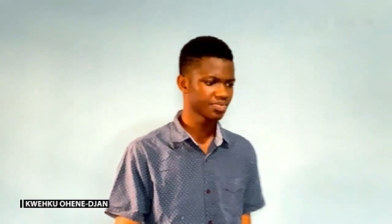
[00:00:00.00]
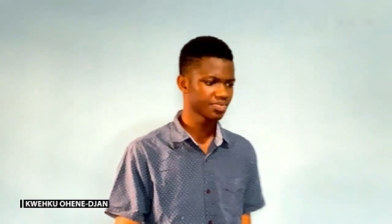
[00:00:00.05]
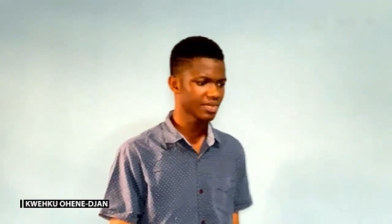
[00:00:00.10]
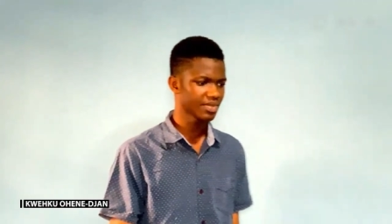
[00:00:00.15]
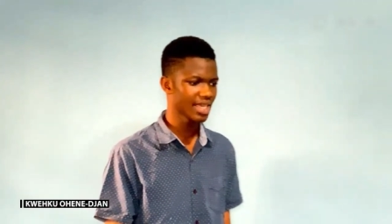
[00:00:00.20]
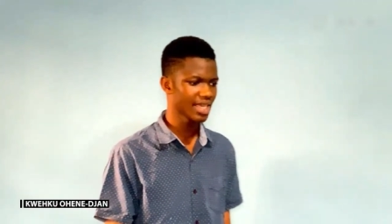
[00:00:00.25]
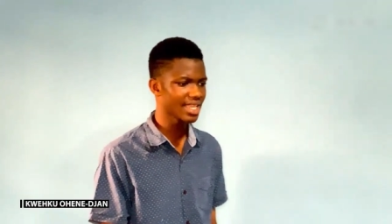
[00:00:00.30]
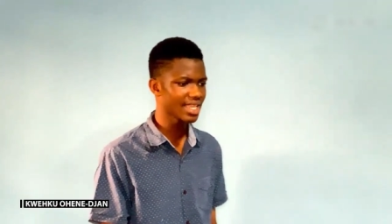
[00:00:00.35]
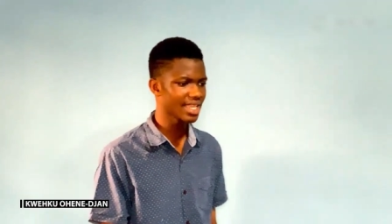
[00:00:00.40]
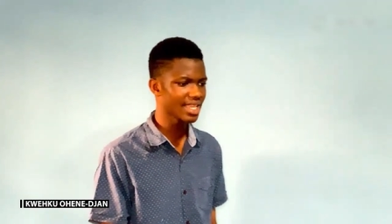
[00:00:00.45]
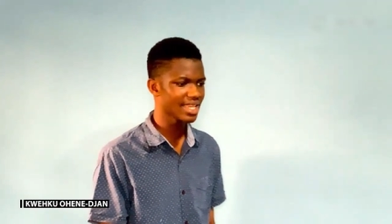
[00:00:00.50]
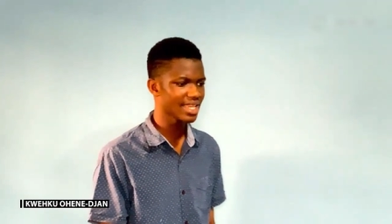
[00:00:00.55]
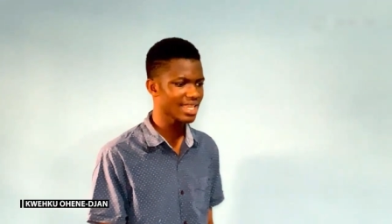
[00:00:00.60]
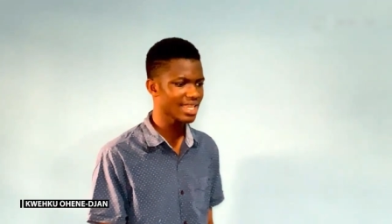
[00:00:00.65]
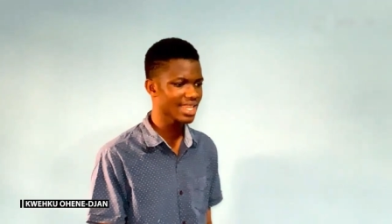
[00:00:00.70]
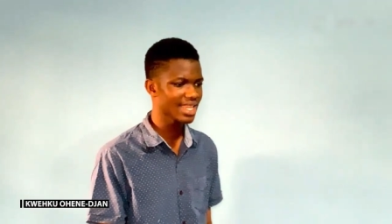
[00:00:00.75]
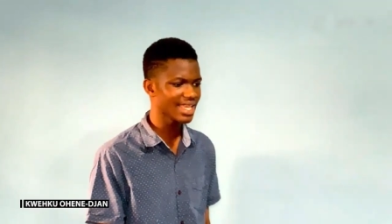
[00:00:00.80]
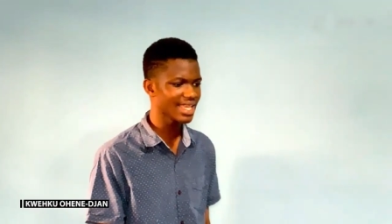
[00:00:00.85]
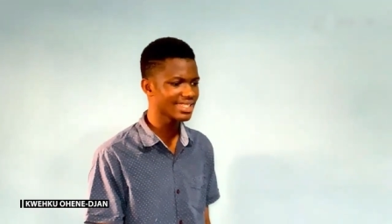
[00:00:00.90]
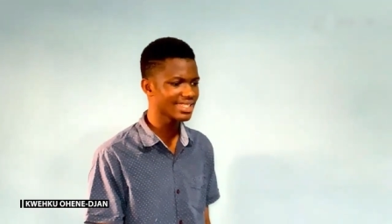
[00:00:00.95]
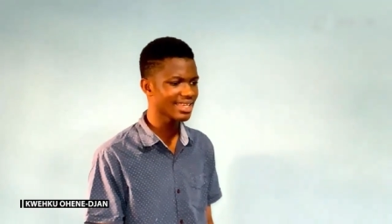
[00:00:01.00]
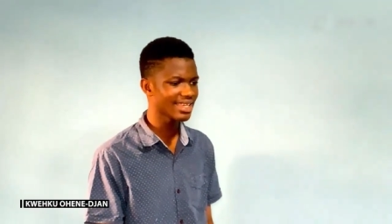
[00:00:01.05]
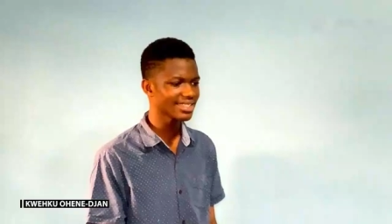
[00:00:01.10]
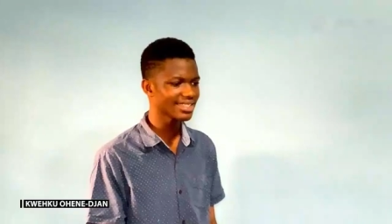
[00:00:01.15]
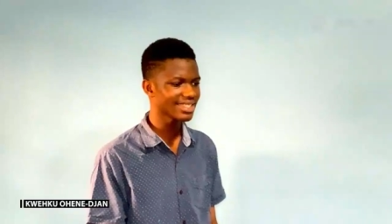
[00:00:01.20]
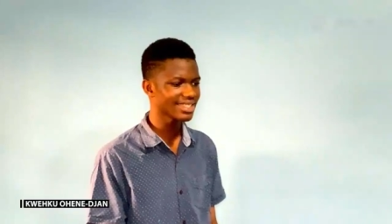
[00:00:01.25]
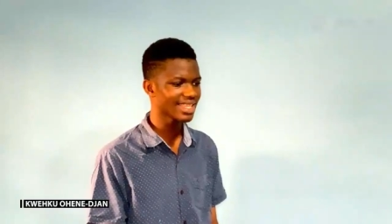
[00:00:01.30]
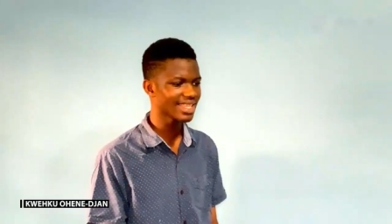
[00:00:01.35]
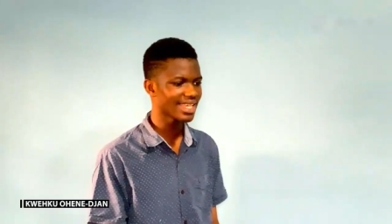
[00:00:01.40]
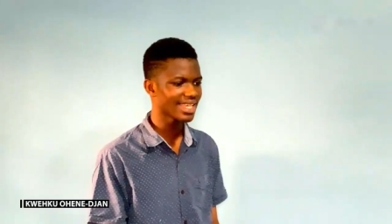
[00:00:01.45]
And it tells us
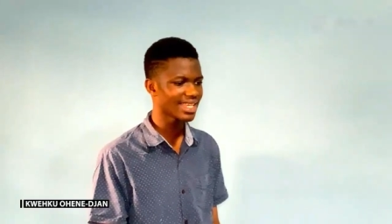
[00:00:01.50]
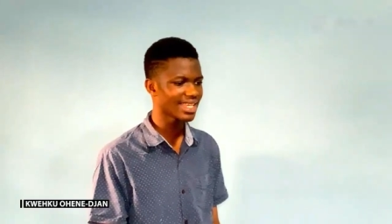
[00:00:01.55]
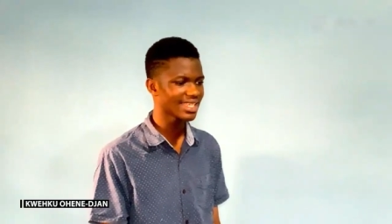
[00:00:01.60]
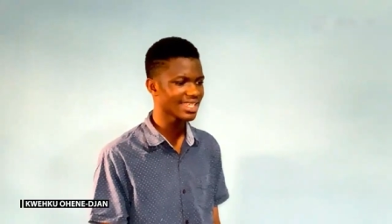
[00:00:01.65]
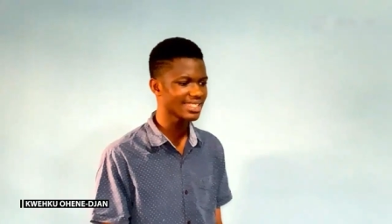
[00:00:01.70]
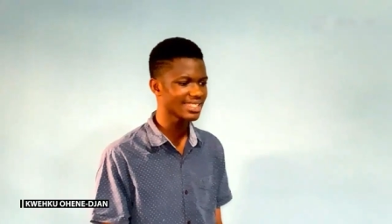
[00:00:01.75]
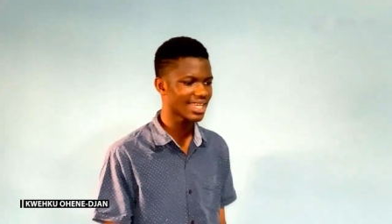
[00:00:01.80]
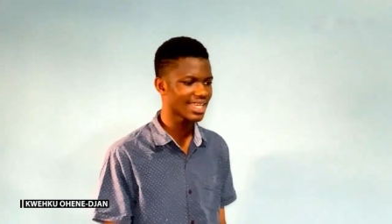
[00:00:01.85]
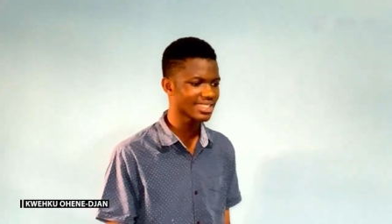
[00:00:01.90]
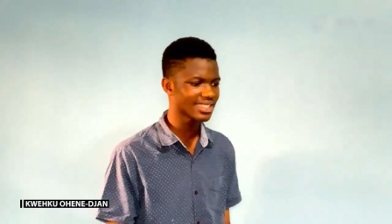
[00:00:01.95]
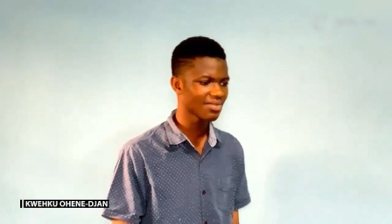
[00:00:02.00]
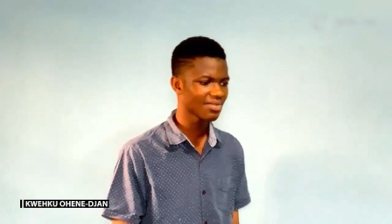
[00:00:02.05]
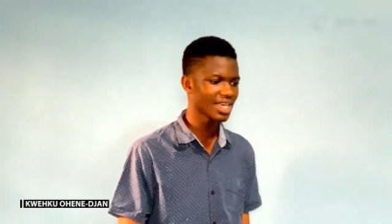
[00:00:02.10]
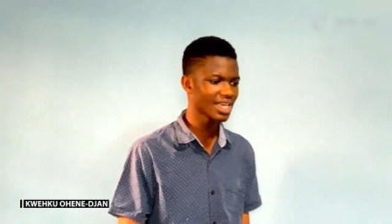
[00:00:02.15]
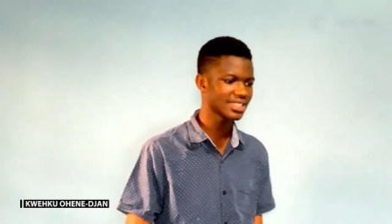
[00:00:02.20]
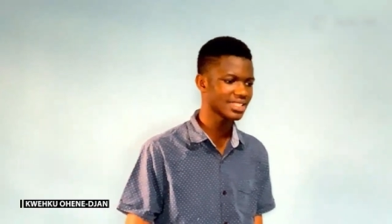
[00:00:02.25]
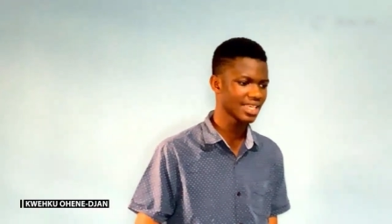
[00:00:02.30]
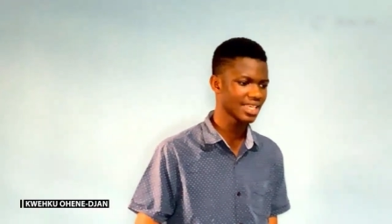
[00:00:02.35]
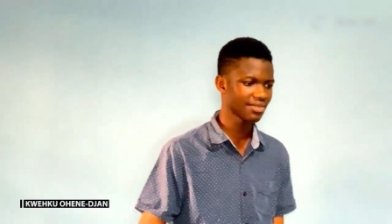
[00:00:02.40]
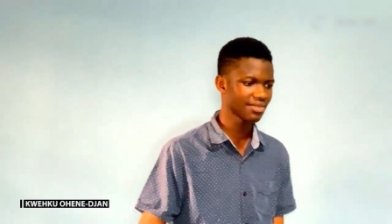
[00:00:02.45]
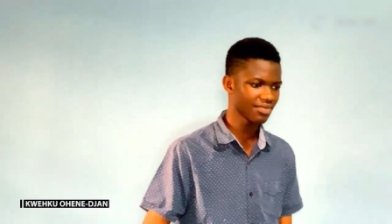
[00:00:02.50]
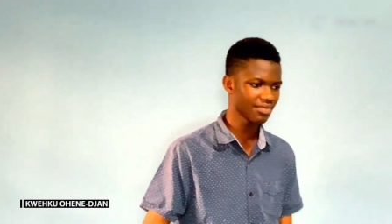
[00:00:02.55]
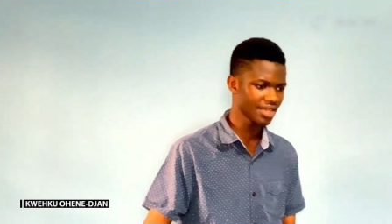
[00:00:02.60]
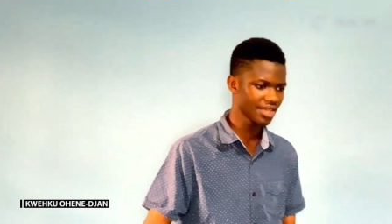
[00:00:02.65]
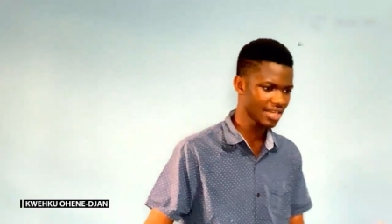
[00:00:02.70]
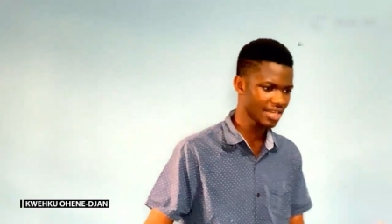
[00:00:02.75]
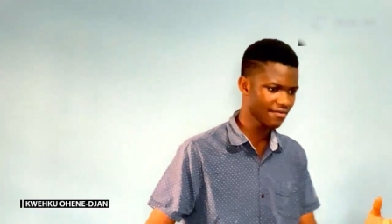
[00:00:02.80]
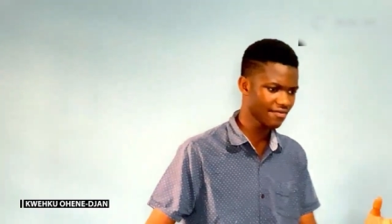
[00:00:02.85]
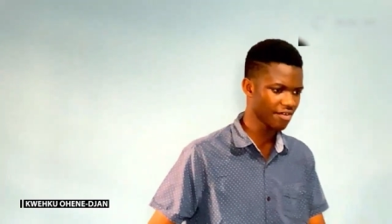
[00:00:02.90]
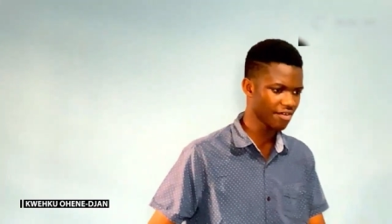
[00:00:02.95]
that what does it say? Read
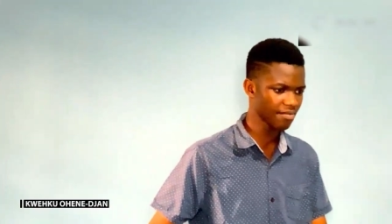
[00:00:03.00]
it for